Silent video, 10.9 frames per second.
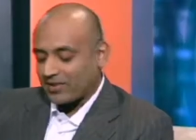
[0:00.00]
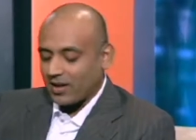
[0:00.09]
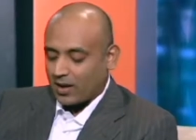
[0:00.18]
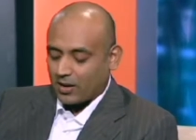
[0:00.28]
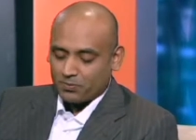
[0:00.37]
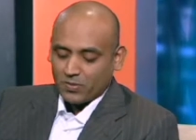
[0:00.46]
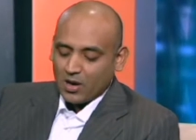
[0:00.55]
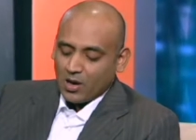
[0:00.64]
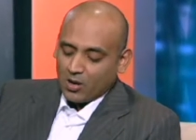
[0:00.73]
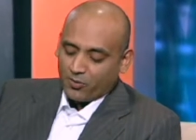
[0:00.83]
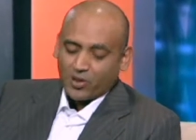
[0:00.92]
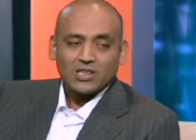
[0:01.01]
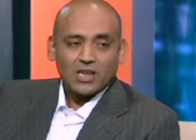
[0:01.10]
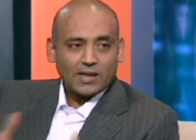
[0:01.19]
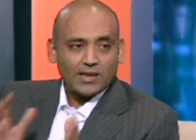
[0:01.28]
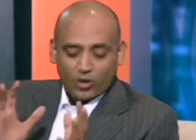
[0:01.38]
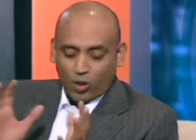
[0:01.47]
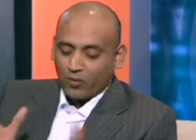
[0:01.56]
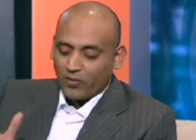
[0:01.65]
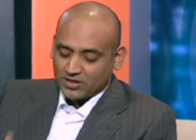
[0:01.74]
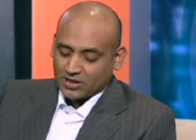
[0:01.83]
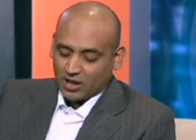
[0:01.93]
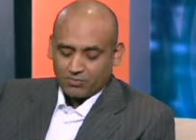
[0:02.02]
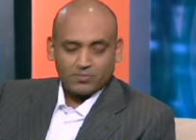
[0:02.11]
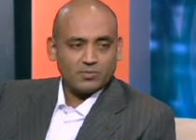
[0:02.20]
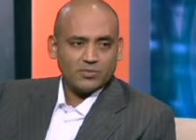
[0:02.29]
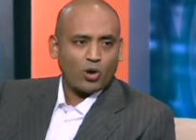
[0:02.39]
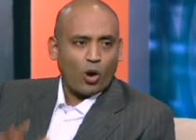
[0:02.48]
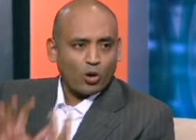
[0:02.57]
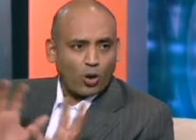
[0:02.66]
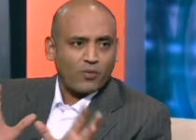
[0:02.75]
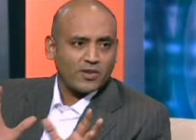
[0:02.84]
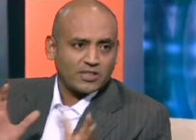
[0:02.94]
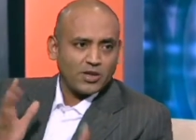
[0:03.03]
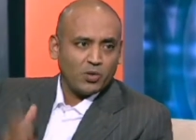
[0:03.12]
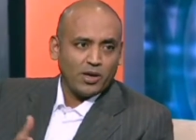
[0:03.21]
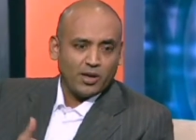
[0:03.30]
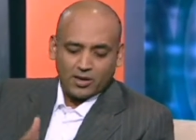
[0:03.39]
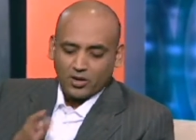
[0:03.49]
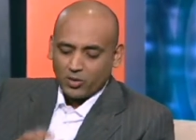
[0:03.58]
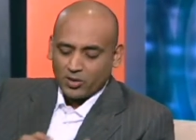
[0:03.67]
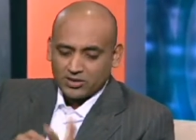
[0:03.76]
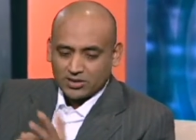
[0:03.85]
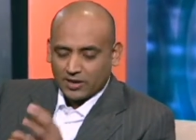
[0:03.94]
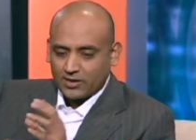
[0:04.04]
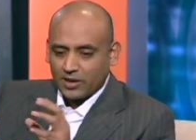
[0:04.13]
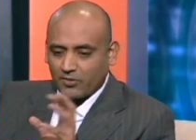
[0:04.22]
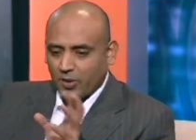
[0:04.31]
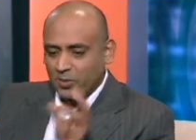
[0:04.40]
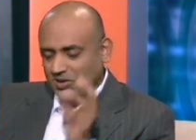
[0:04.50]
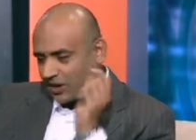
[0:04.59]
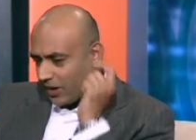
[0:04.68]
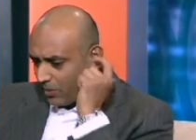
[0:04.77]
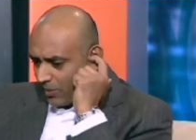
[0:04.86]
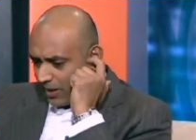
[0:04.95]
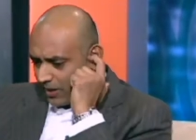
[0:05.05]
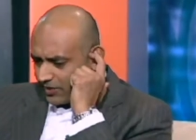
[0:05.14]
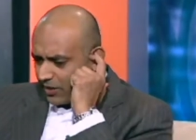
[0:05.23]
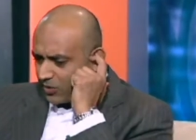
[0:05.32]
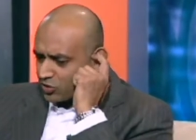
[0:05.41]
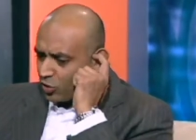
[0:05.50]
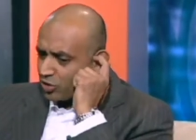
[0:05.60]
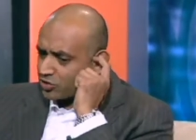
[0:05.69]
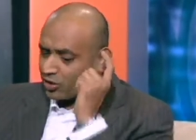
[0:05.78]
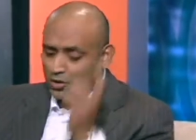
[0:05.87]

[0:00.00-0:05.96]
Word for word: think uh, Firstly, I think conflicts are, you know, all conflicts are unique. You know, it's, I think, a famous saying by, I think it was Tolstoy,